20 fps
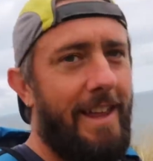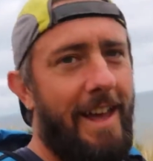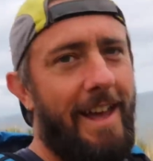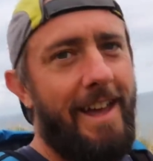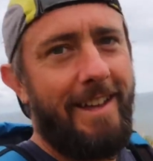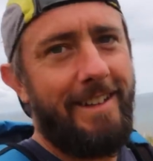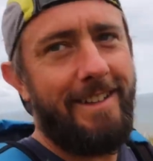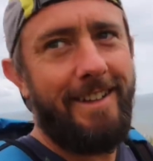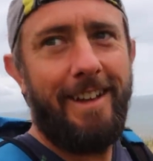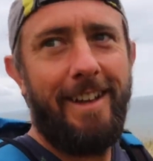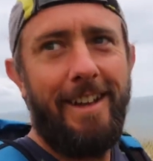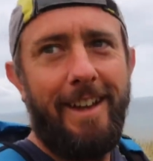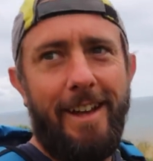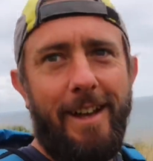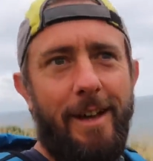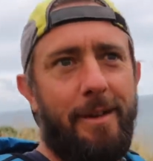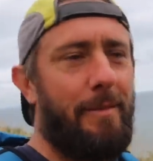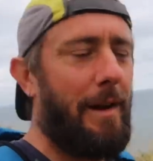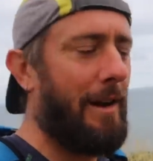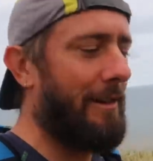then
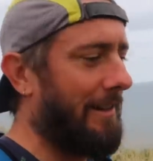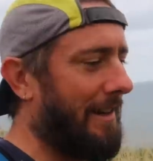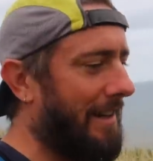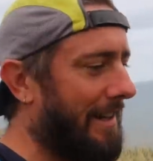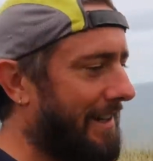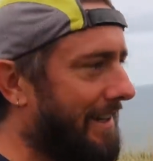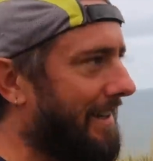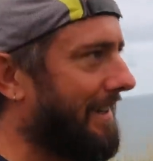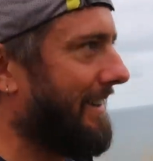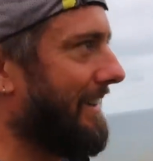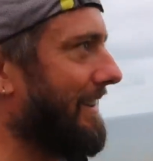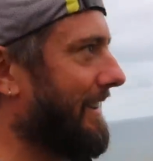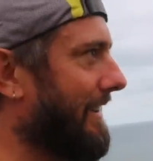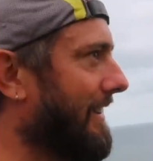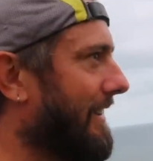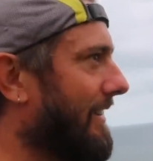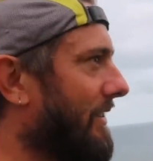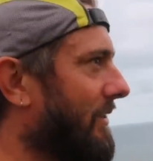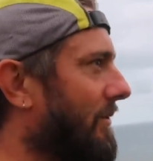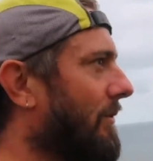apparently
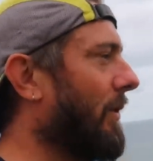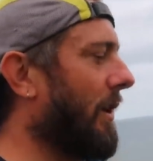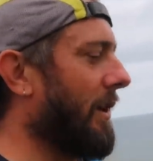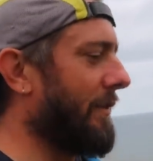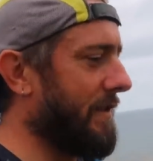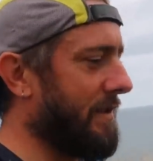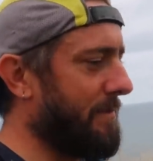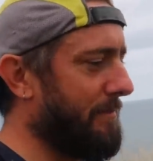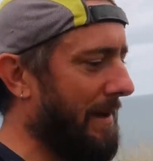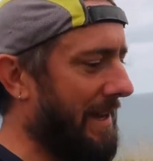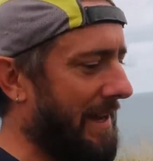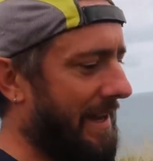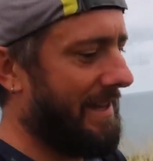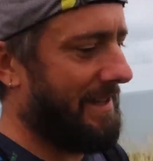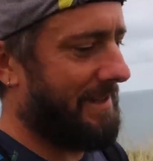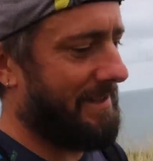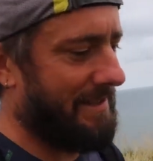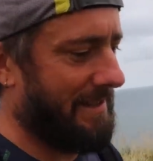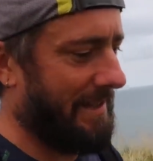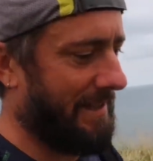one of his
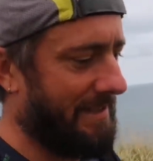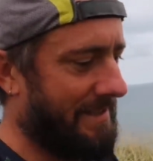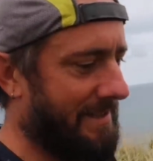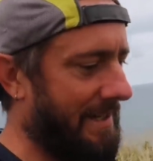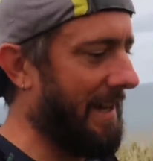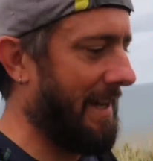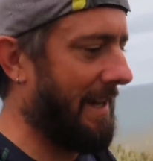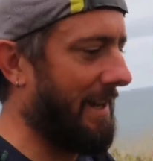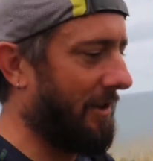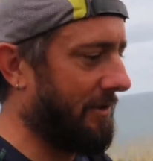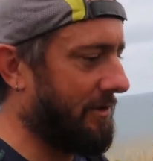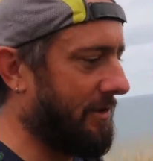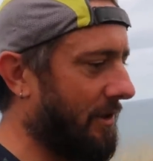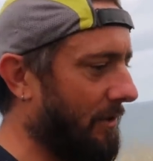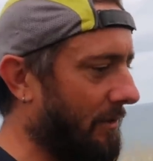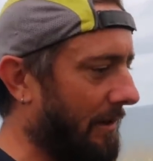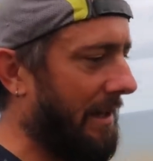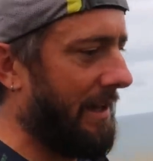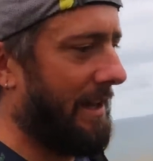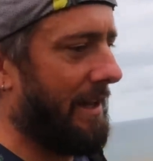mates, like a day or
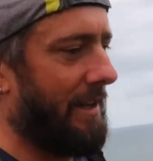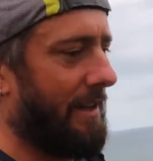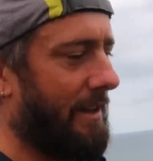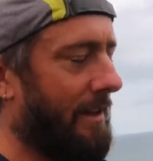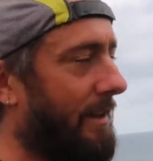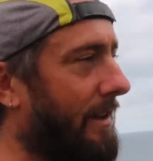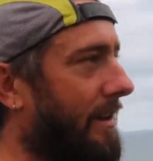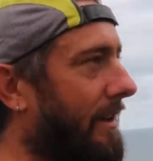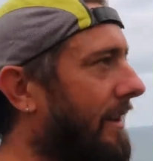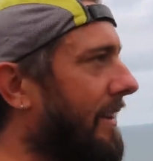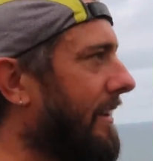two later,